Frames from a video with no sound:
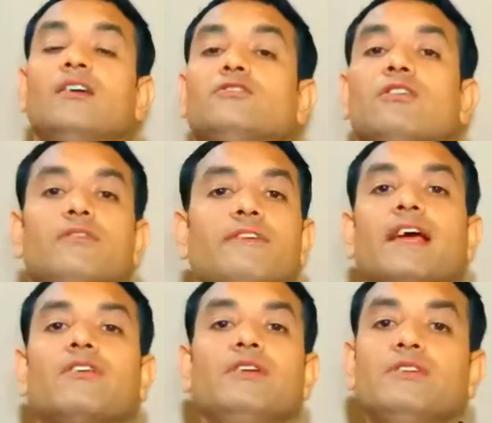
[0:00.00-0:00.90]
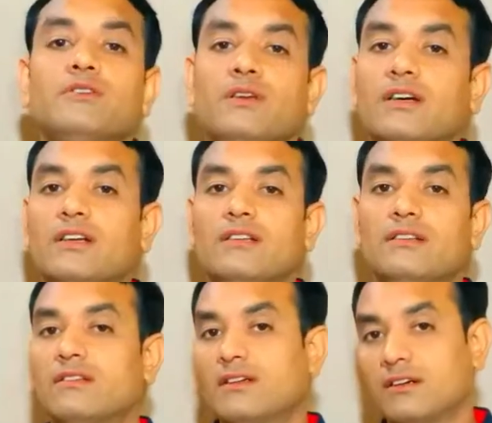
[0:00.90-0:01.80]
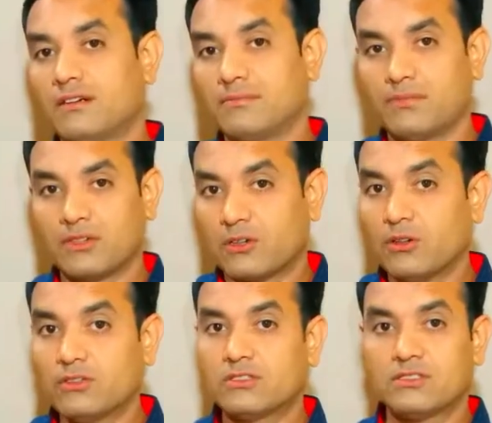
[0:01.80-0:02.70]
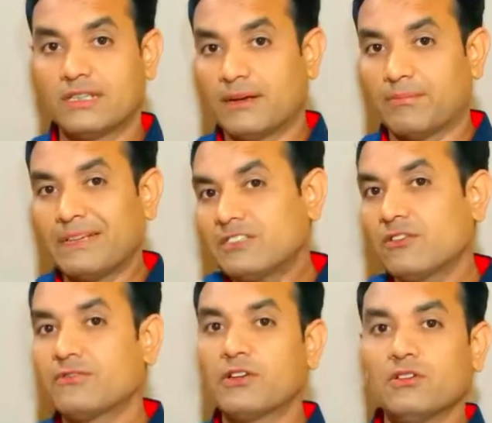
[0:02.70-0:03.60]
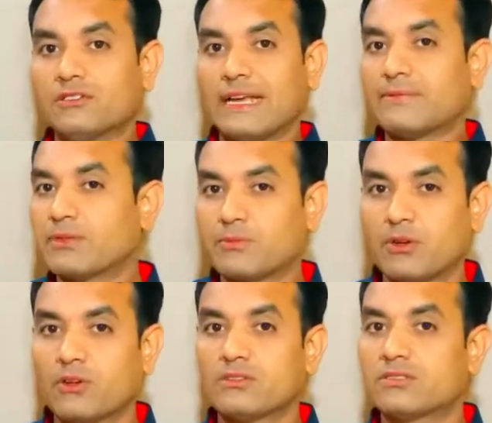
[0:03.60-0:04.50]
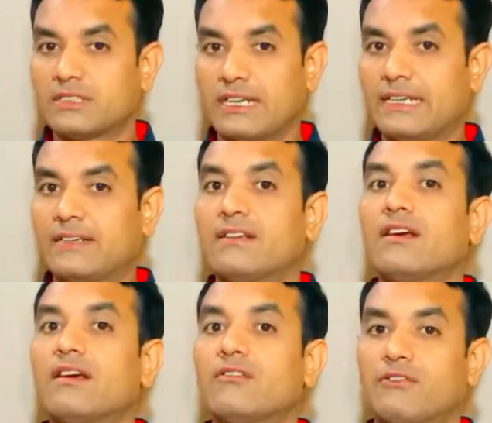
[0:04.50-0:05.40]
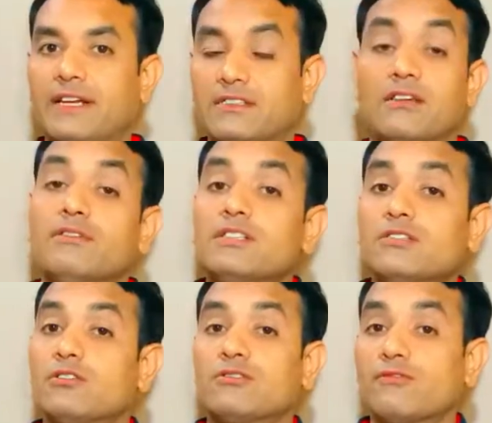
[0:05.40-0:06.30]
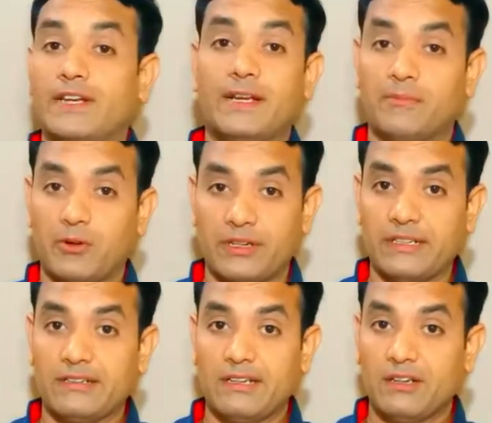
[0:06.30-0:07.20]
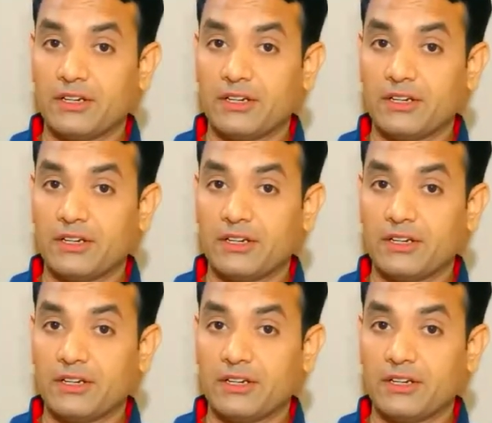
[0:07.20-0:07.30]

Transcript: So we are going to learn the clothes, the piece of clothes, types of clothes in French, which is also very important.